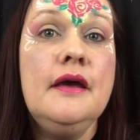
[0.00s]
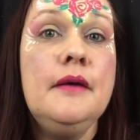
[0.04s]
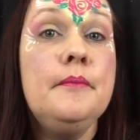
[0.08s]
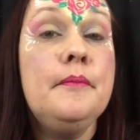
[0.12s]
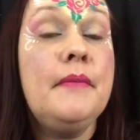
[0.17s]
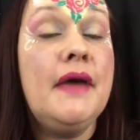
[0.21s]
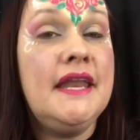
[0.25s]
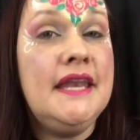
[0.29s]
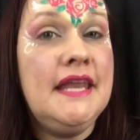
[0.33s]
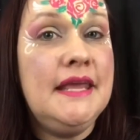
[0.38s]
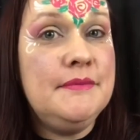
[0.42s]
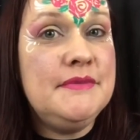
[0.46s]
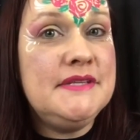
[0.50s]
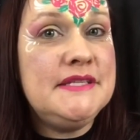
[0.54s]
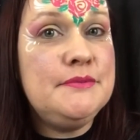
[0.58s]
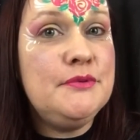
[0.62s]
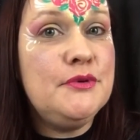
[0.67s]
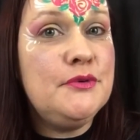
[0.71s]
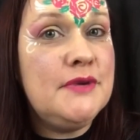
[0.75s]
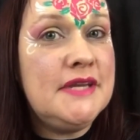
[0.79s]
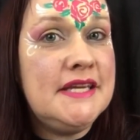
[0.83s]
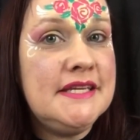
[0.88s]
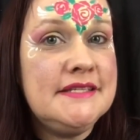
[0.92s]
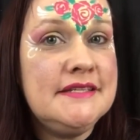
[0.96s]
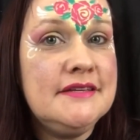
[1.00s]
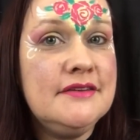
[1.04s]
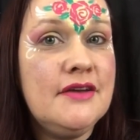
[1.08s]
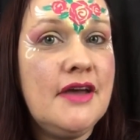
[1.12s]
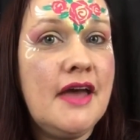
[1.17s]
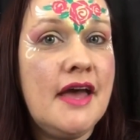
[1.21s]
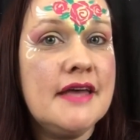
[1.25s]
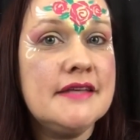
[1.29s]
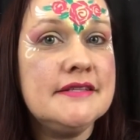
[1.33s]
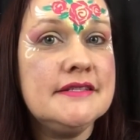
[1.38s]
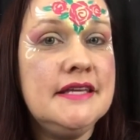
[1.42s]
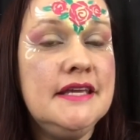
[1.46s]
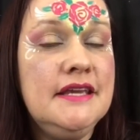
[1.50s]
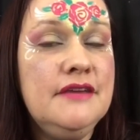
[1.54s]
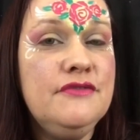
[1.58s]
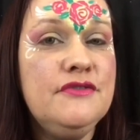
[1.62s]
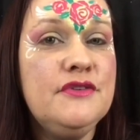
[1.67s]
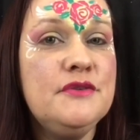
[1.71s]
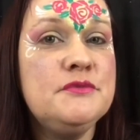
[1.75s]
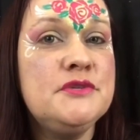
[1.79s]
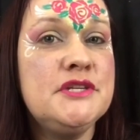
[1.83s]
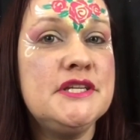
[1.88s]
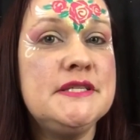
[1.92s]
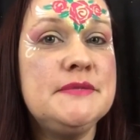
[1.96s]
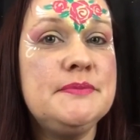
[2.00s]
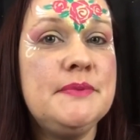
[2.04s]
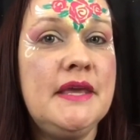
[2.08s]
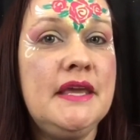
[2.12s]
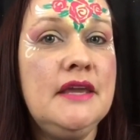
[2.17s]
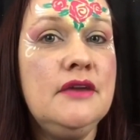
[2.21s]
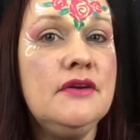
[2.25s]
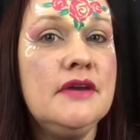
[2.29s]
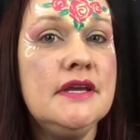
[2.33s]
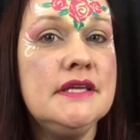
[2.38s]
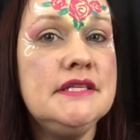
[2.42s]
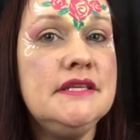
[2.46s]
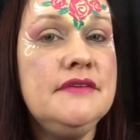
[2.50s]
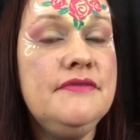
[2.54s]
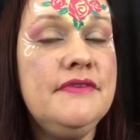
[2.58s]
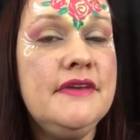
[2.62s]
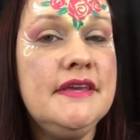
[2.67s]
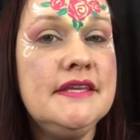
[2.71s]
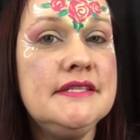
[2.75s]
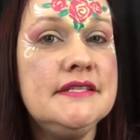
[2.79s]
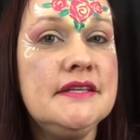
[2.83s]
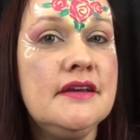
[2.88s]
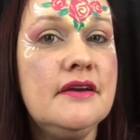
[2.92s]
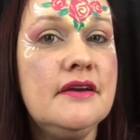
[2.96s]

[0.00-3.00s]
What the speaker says: My name is Maria Sulcoski from Just Plain Crazy Face